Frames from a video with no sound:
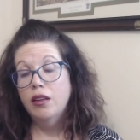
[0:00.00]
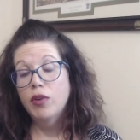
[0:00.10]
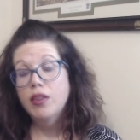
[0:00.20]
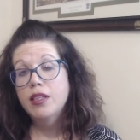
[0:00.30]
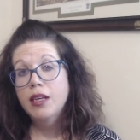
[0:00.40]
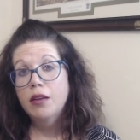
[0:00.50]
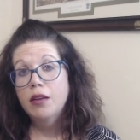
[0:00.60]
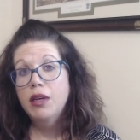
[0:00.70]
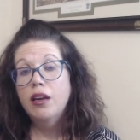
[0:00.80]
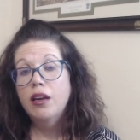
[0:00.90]
renting can
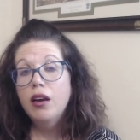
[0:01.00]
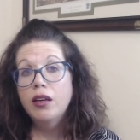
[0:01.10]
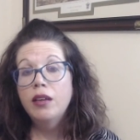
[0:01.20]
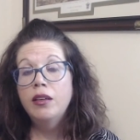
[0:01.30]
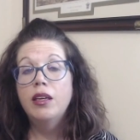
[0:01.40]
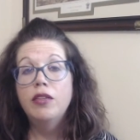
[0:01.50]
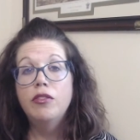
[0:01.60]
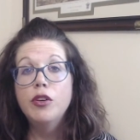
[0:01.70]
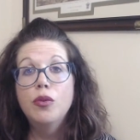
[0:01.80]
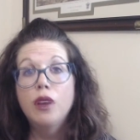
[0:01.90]
be a con if
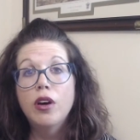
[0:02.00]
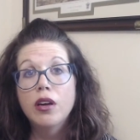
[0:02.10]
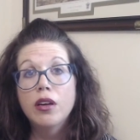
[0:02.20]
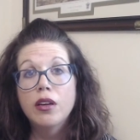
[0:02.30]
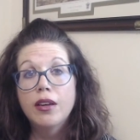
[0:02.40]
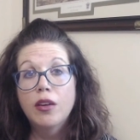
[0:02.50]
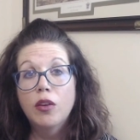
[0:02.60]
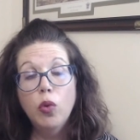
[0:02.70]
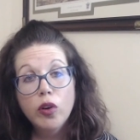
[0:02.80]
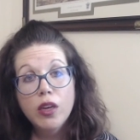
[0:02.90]
you are
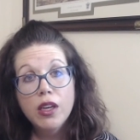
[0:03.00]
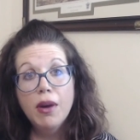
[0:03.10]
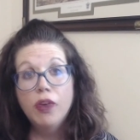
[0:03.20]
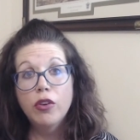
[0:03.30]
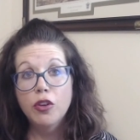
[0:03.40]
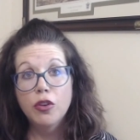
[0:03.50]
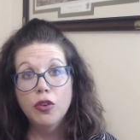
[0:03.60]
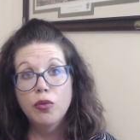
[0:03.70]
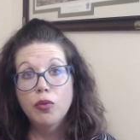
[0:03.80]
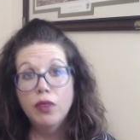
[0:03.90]
worried about
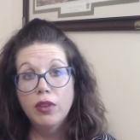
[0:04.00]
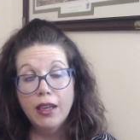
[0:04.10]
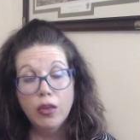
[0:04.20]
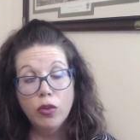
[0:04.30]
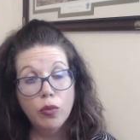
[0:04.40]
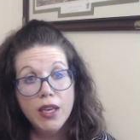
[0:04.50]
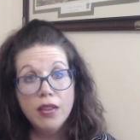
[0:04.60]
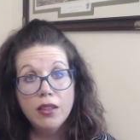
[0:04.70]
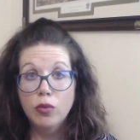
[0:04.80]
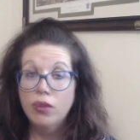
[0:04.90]
your landlord
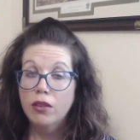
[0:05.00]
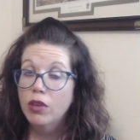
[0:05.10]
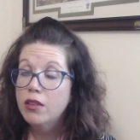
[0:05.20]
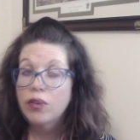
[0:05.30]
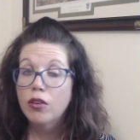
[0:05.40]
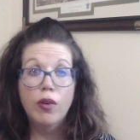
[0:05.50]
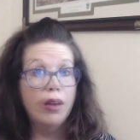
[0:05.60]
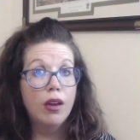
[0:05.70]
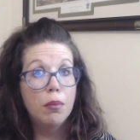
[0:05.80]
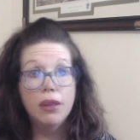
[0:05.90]
raising rent. Rents are
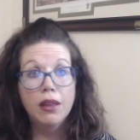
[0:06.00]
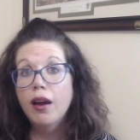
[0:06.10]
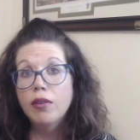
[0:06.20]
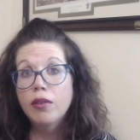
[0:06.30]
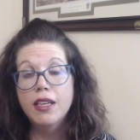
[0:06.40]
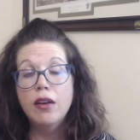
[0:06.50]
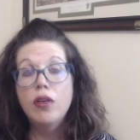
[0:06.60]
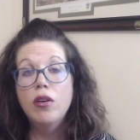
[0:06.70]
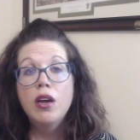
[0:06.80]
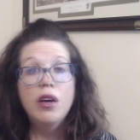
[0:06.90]
going up a lot right
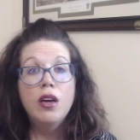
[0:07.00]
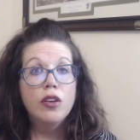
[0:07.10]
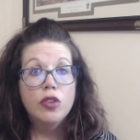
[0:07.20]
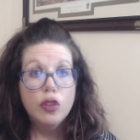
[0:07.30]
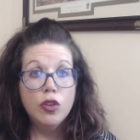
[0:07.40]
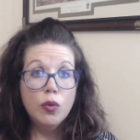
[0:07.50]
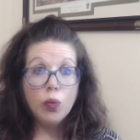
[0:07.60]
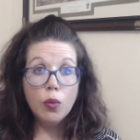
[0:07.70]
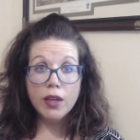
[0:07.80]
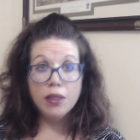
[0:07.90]
now. So you
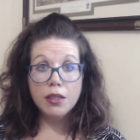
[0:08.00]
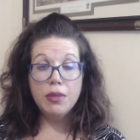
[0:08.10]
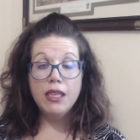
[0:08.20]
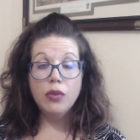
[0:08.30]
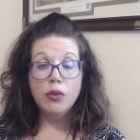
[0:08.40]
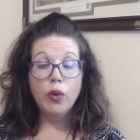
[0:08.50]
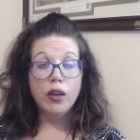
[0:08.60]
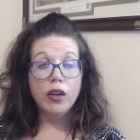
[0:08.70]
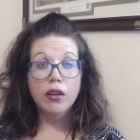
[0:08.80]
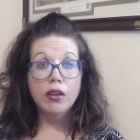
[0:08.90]
would want to be
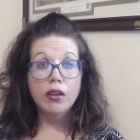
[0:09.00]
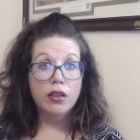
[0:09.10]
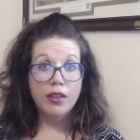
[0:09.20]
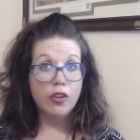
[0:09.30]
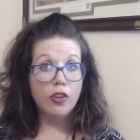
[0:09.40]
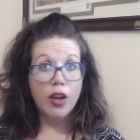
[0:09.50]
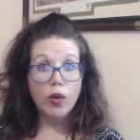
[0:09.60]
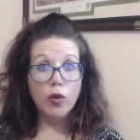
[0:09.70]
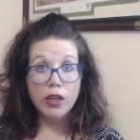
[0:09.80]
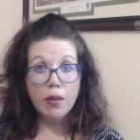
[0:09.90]
where you're not
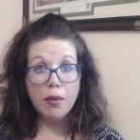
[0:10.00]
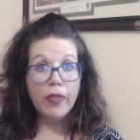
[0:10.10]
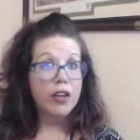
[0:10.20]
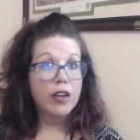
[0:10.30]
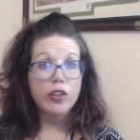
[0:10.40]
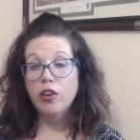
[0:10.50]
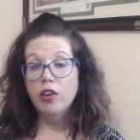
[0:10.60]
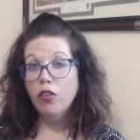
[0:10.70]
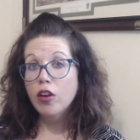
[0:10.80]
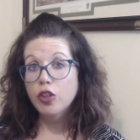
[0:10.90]
worried about that or you're in
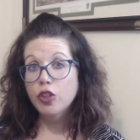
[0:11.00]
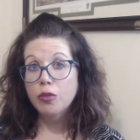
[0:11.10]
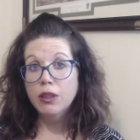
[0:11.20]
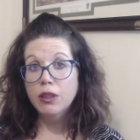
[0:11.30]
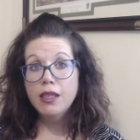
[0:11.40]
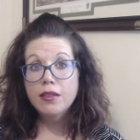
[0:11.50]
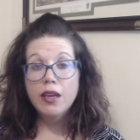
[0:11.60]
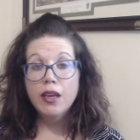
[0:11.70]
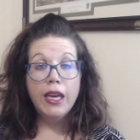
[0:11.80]
a long term lease.